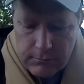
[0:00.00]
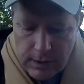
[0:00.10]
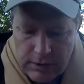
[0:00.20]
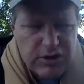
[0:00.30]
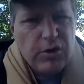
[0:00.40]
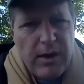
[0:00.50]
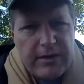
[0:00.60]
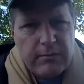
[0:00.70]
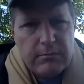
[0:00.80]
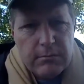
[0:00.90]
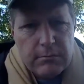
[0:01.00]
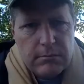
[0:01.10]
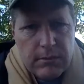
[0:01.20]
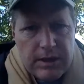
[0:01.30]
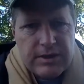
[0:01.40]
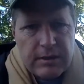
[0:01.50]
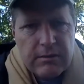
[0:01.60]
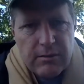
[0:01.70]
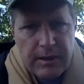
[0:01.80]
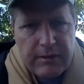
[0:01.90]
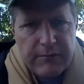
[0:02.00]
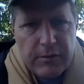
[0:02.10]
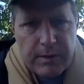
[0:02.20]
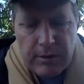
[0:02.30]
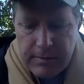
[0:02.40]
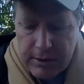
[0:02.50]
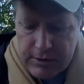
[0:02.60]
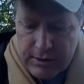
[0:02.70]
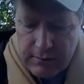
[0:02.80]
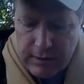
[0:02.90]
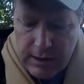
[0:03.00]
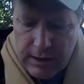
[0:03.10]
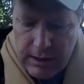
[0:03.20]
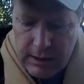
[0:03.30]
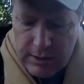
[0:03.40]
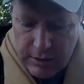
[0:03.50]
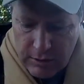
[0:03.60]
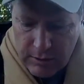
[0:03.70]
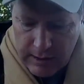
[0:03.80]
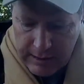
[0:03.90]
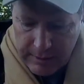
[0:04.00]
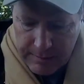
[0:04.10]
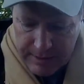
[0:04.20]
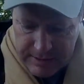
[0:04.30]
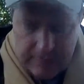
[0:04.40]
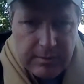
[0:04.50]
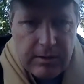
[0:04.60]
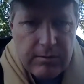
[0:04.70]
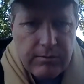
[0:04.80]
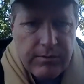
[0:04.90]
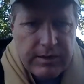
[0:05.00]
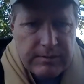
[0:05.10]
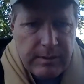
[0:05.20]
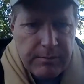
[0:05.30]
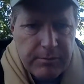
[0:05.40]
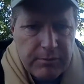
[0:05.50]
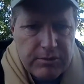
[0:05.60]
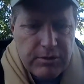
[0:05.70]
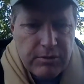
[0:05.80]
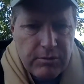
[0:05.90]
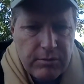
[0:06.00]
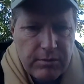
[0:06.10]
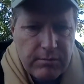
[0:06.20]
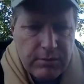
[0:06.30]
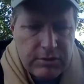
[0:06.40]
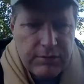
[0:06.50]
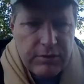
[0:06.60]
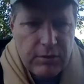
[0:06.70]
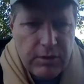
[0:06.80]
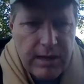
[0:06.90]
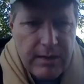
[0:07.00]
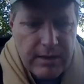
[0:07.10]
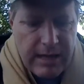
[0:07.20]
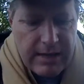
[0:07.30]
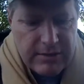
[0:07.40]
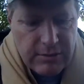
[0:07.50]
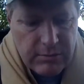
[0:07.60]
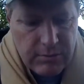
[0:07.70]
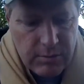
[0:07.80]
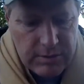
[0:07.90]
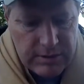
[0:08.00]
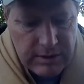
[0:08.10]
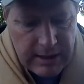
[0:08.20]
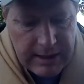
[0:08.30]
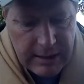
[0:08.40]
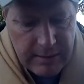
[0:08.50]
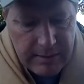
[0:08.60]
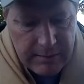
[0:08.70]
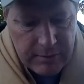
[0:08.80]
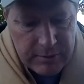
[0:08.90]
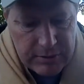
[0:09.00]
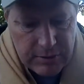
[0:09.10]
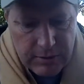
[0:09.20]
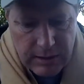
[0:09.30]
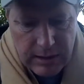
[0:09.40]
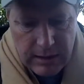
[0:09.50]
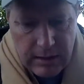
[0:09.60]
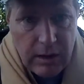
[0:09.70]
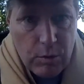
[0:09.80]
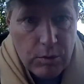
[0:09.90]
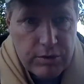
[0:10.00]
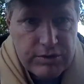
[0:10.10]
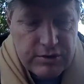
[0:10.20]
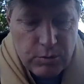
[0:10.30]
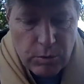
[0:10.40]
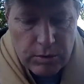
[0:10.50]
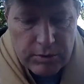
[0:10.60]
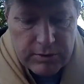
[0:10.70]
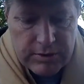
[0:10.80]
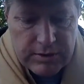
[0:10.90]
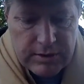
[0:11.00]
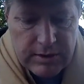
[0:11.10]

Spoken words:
Just correct them. That's it. It'll make you feel better about yourself. So anyway, basic things about plurals. Most of you do okay with that. So the ones that I care about the most are words as words,